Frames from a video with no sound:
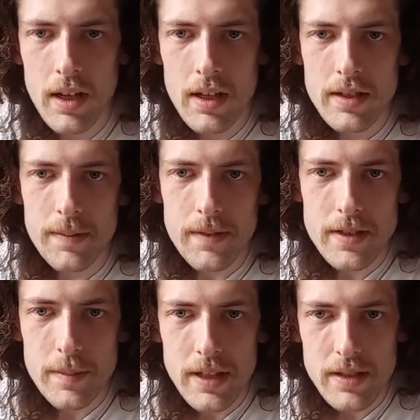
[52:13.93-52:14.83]
Sometimes I
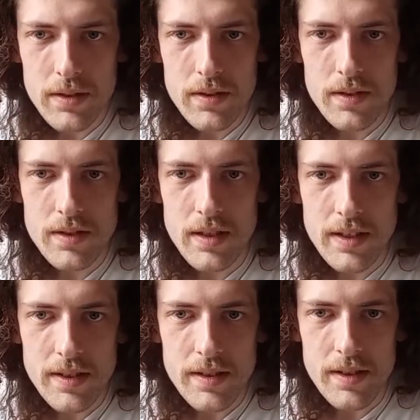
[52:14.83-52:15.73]
play chords and I
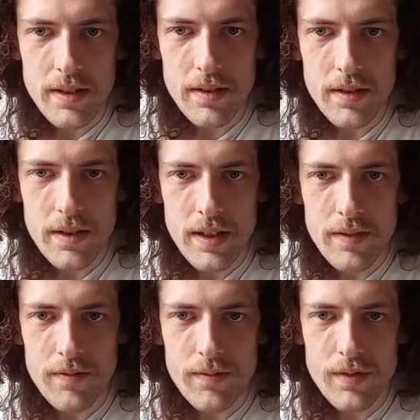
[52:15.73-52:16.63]
don't know,
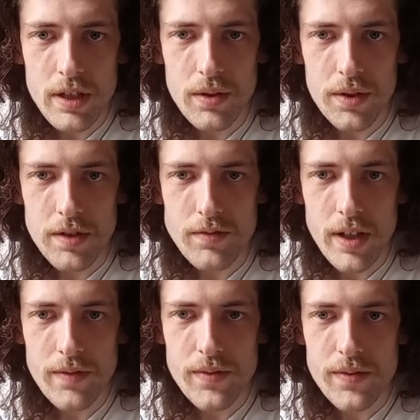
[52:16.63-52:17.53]
then record a
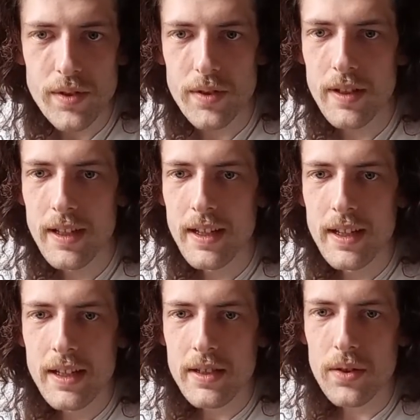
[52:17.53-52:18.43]
run through
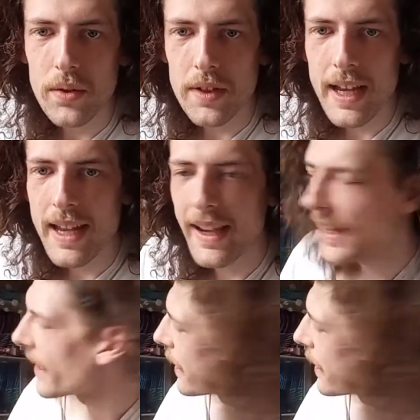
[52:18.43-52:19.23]
chord AI app,